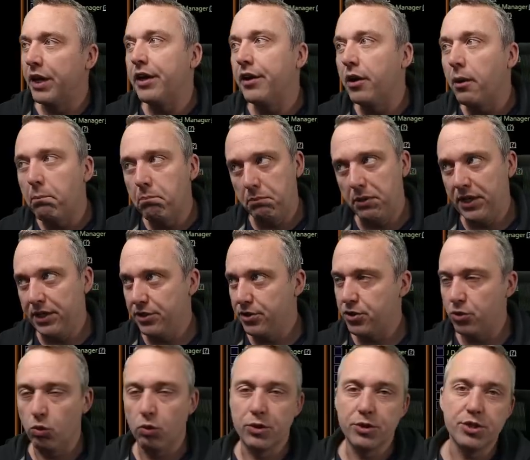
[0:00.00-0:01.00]
it a bunch
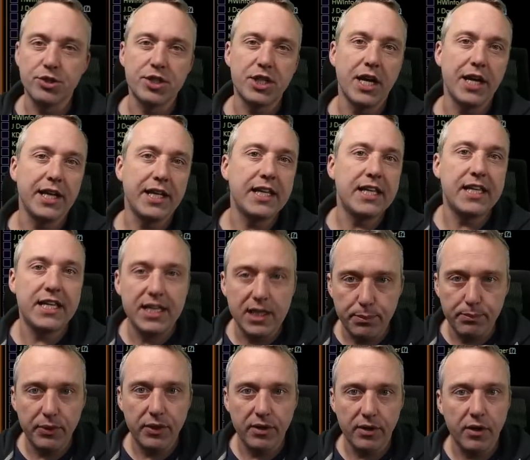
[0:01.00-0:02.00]
or just kind of
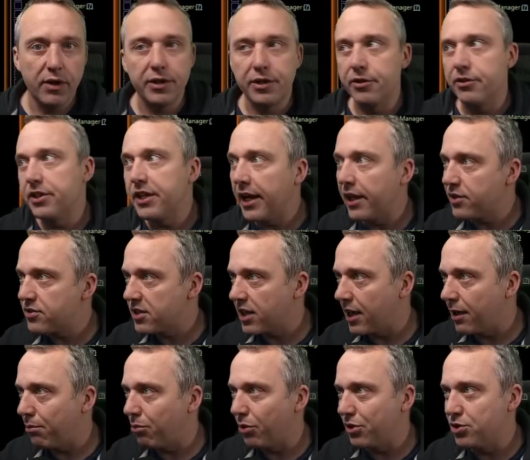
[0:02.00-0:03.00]
keep it on your
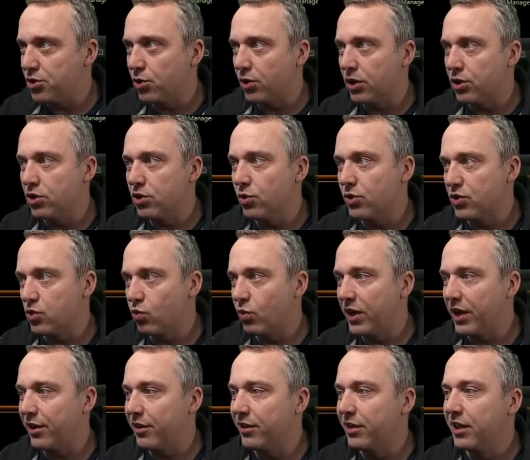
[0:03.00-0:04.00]
desktop, what you can do as
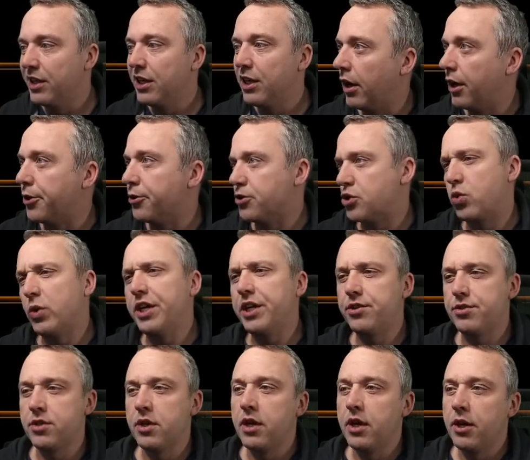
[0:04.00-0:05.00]
well. Under
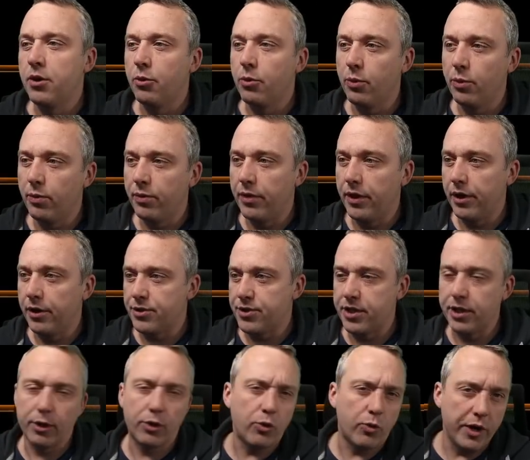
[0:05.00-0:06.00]
tweaks, there's
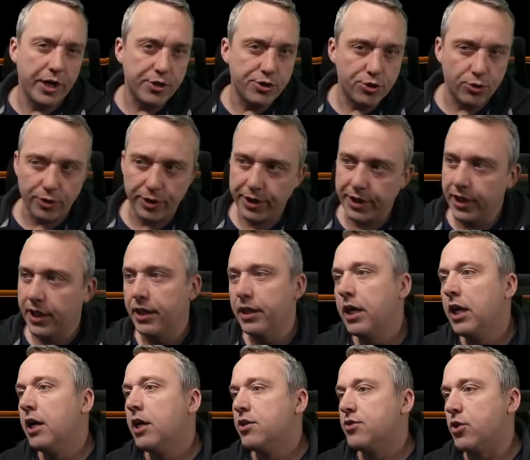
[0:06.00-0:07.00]
the create shortcut.
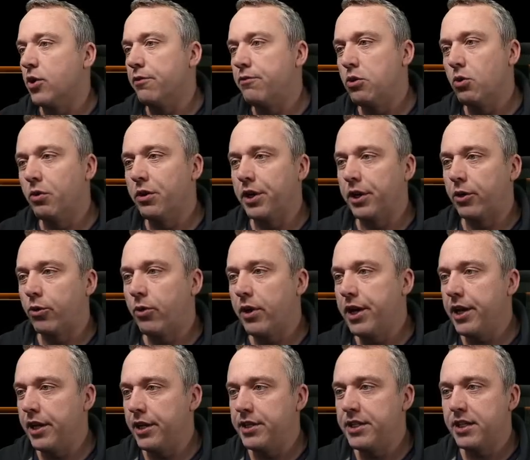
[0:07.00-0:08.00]
So if you want to
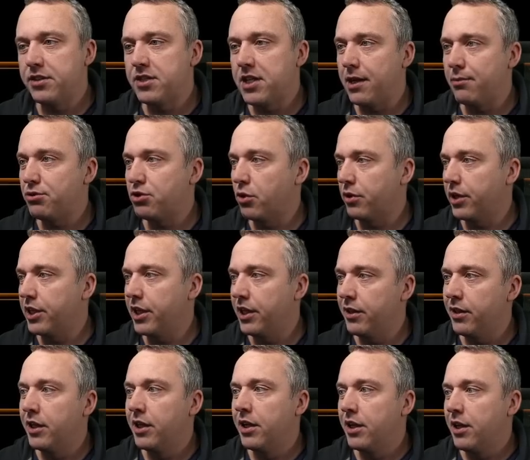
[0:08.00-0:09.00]
create a desktop shortcut,
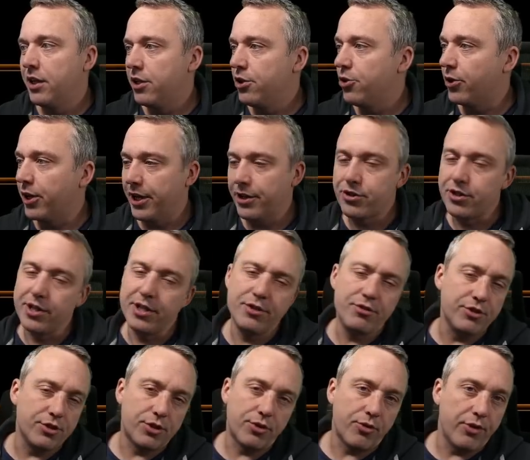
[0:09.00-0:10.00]
you can actually
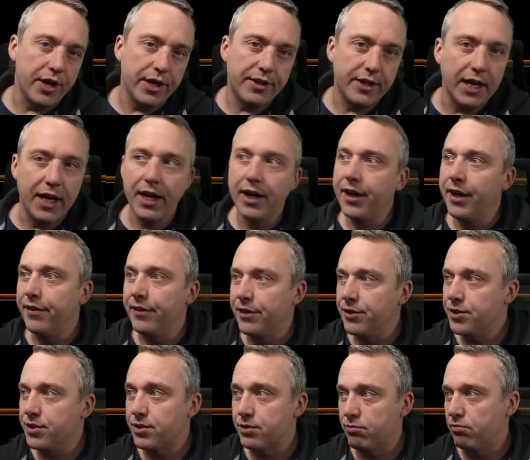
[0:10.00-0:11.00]
just create that and then
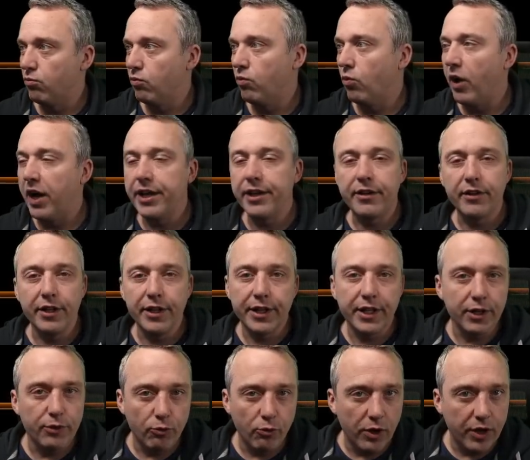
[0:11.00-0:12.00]
just right click
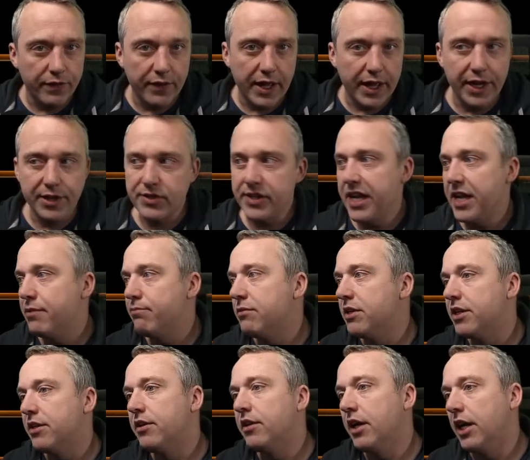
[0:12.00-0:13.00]
and run that as
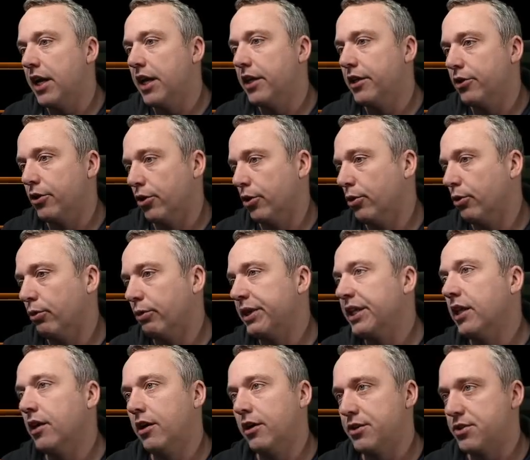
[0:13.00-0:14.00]
admin and it'll
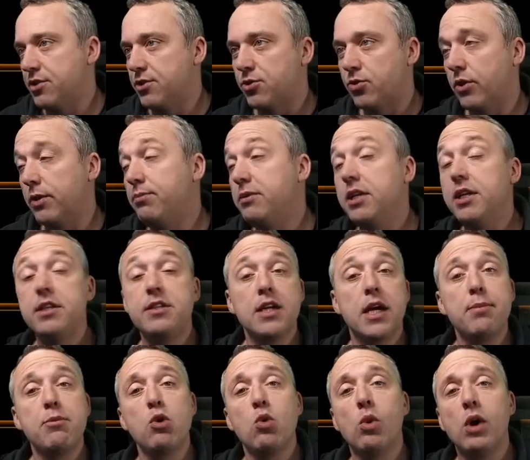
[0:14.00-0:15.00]
relaunch the script
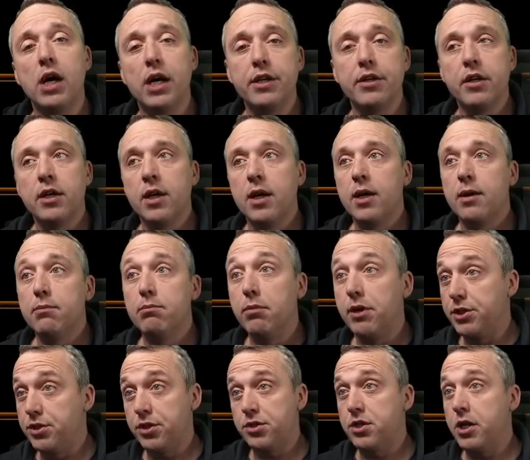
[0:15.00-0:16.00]
anytime you want.
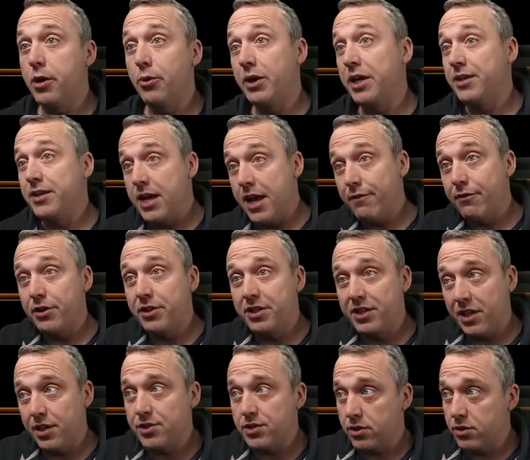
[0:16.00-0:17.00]
But just know it never
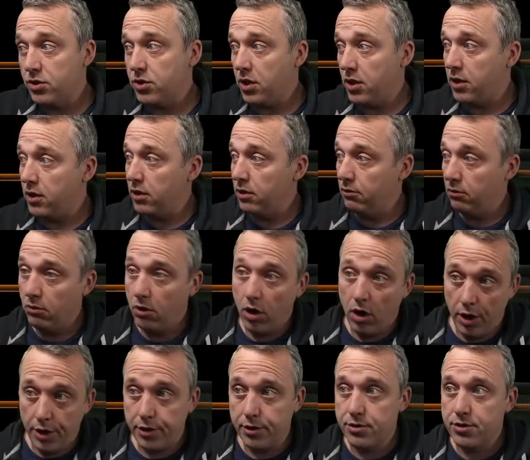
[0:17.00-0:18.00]
does install
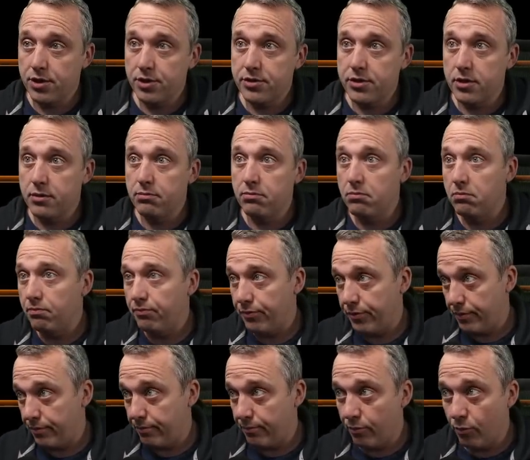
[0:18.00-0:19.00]
on your system.
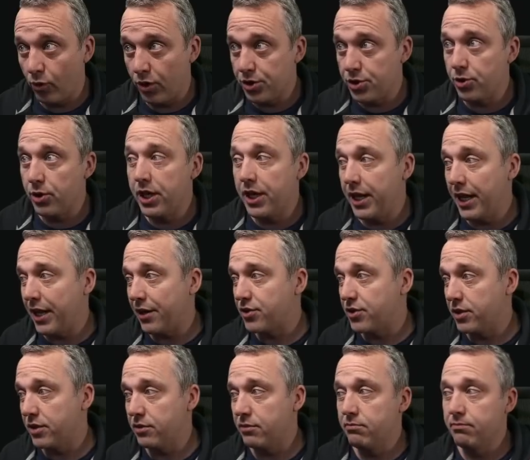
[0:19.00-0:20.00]
Once you hit
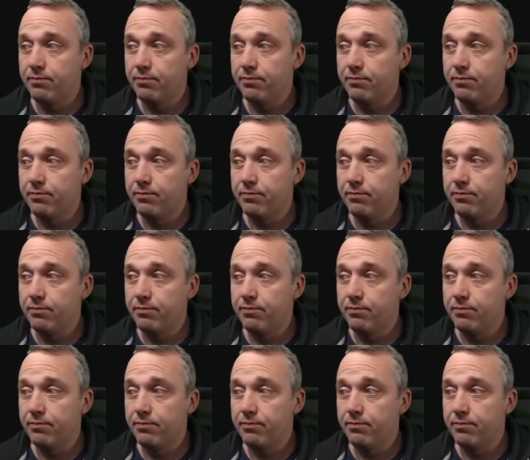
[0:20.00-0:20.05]
exit,